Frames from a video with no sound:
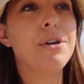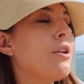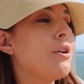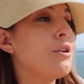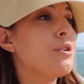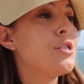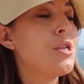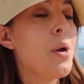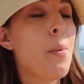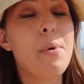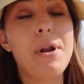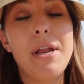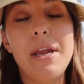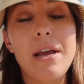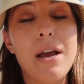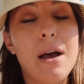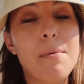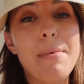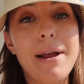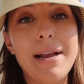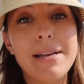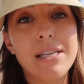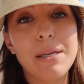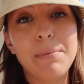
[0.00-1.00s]
There's so many
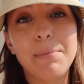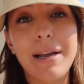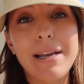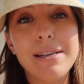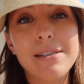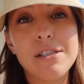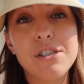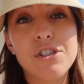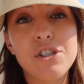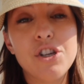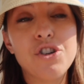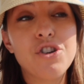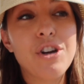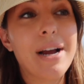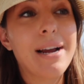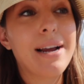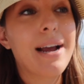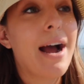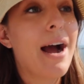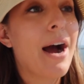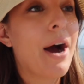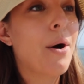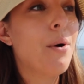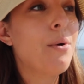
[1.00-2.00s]
amazing places to check
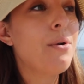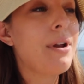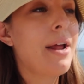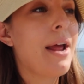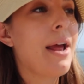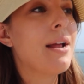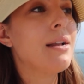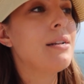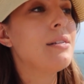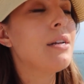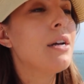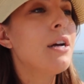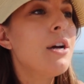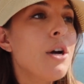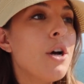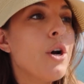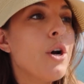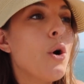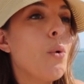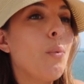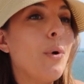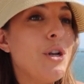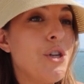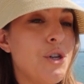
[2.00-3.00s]
out, and
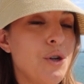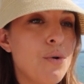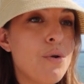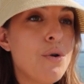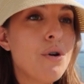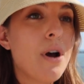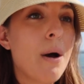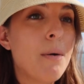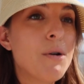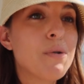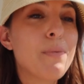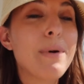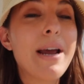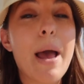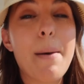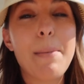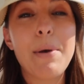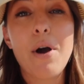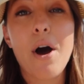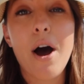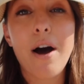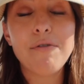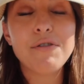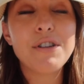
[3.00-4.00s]
we do come to Miami
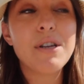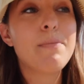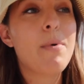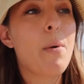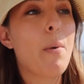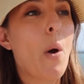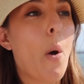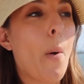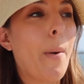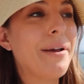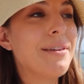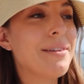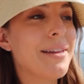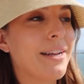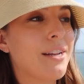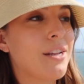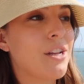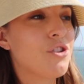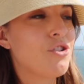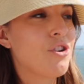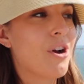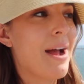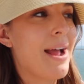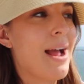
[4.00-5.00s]
often, but we always like to
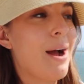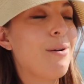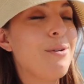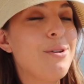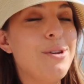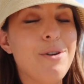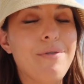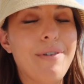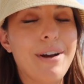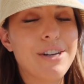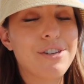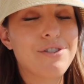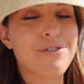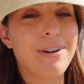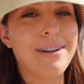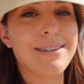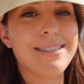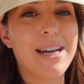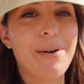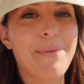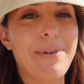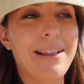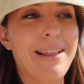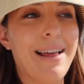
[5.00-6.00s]
try out new restaurants that we